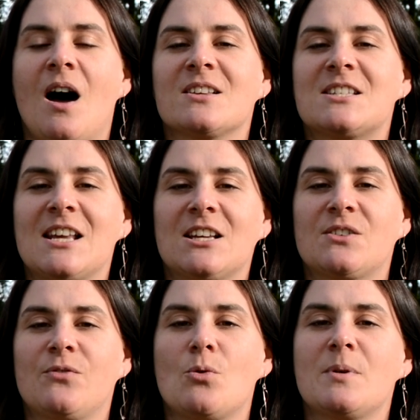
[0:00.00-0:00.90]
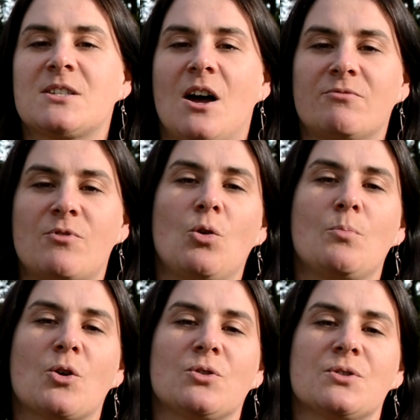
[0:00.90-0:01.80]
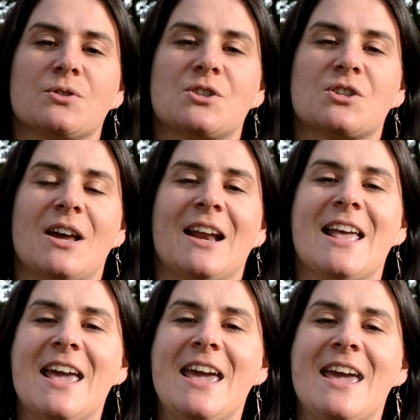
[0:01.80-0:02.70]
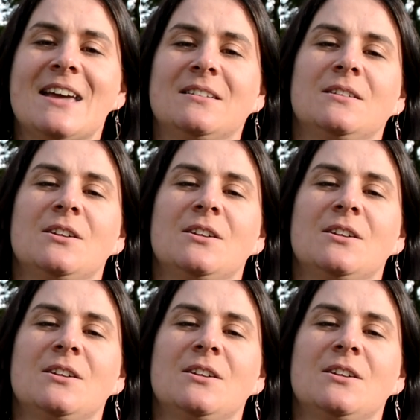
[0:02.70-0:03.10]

Our sixth formers are role models, and here